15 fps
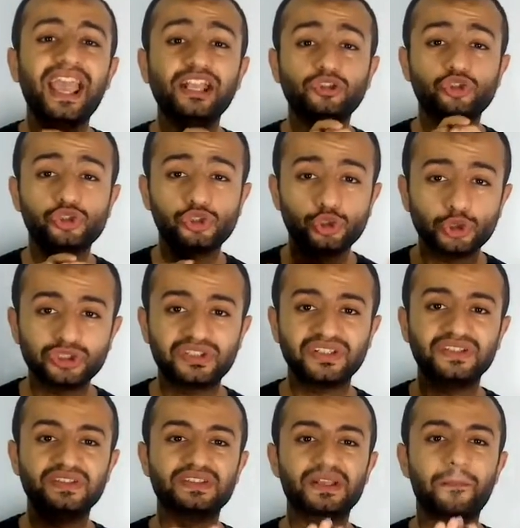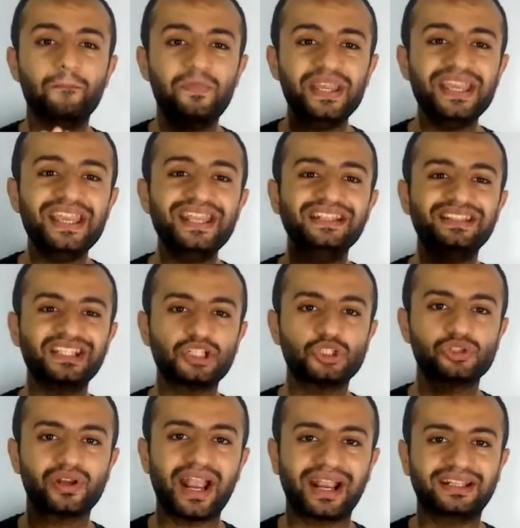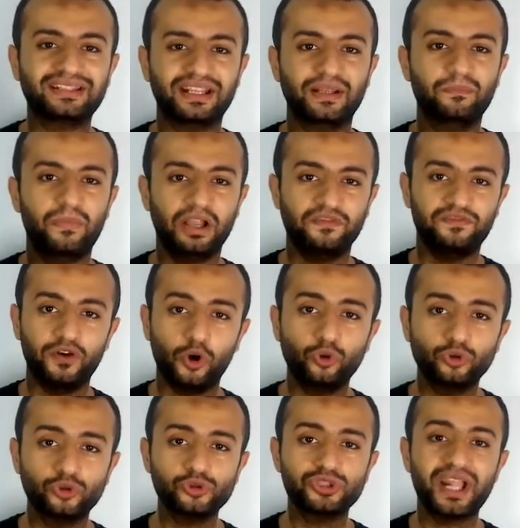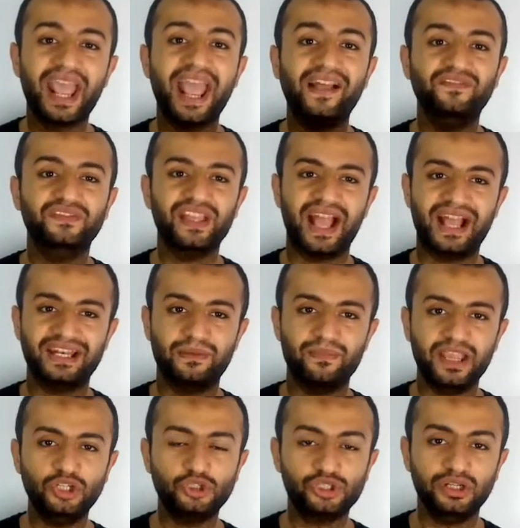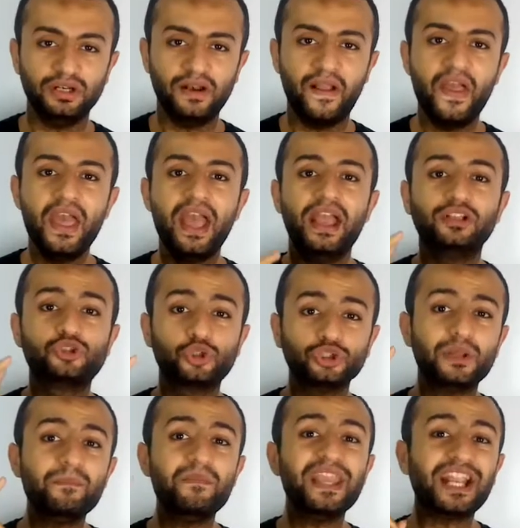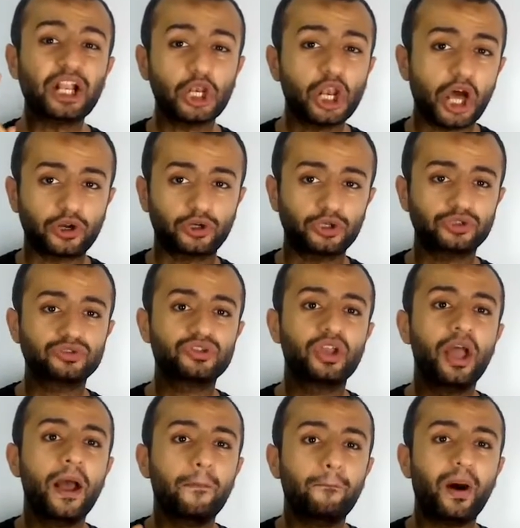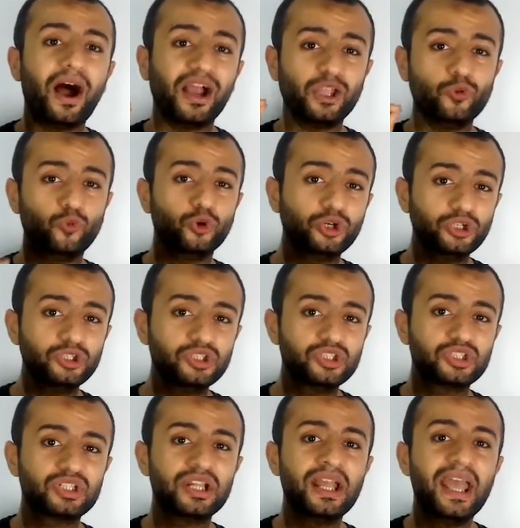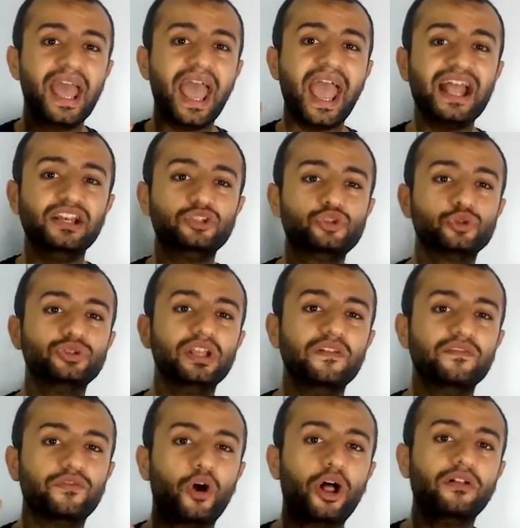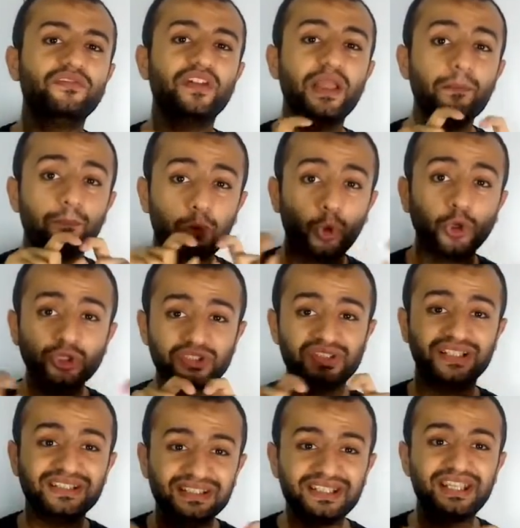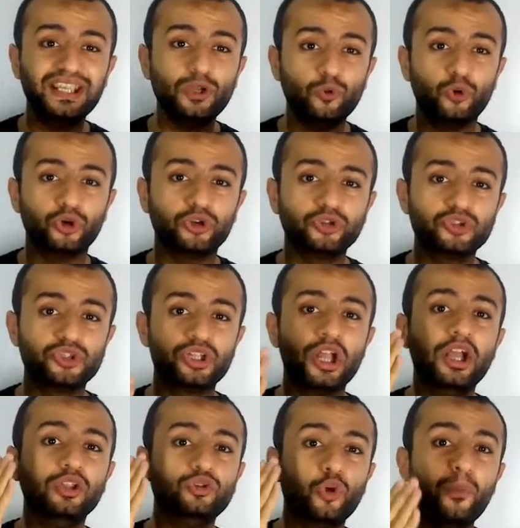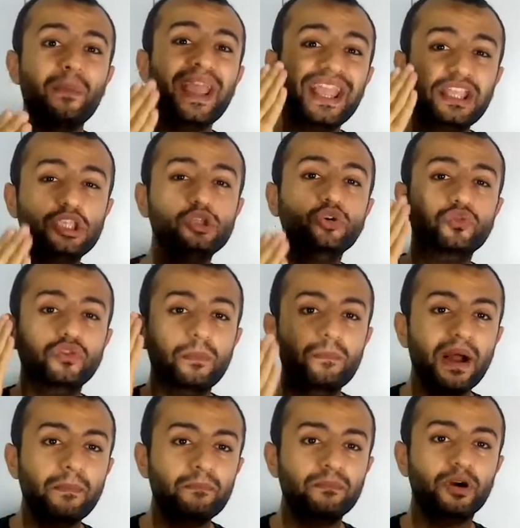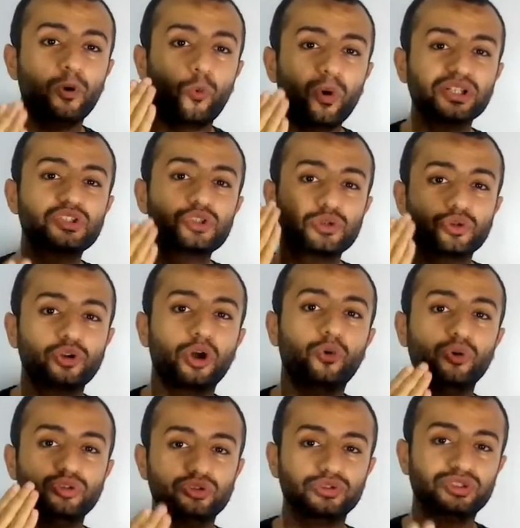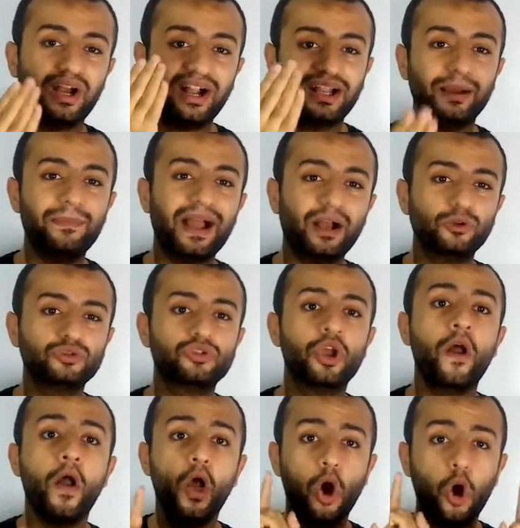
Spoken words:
it shouldn't be distracting by photos and animation, it shouldn't be cluttered by words, and it should involve important keywords to make you remember what you're going to talk about.